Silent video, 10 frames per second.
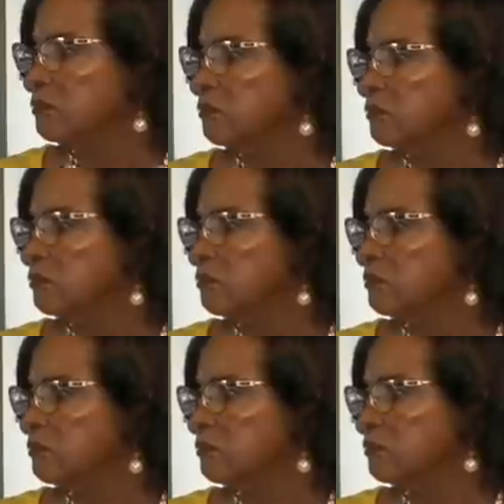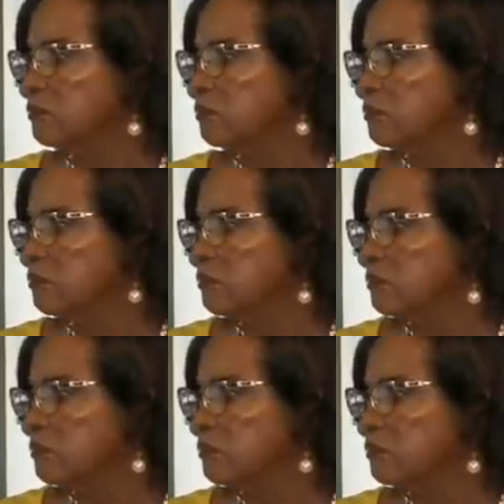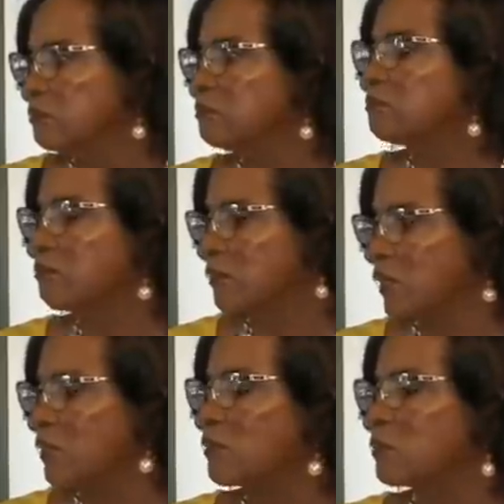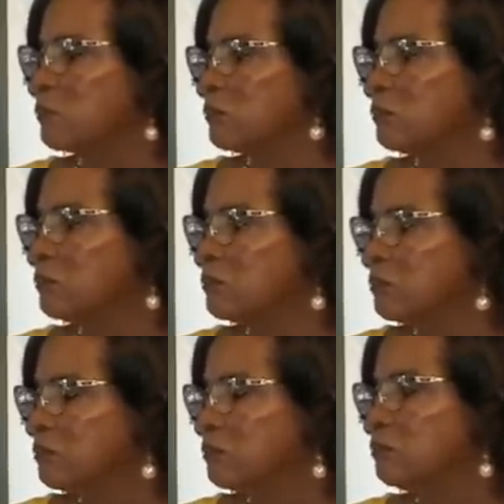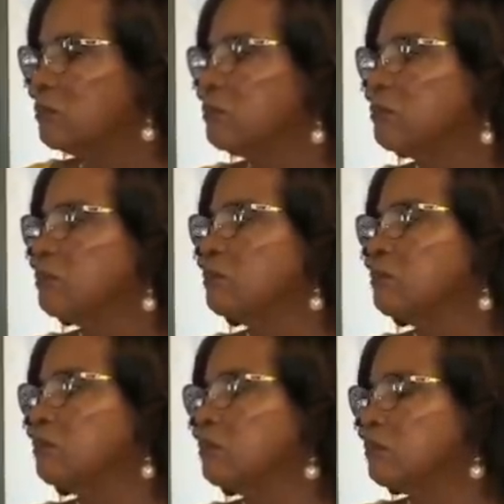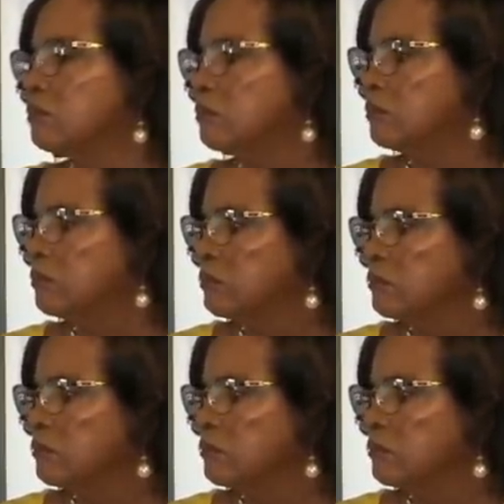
[no speech]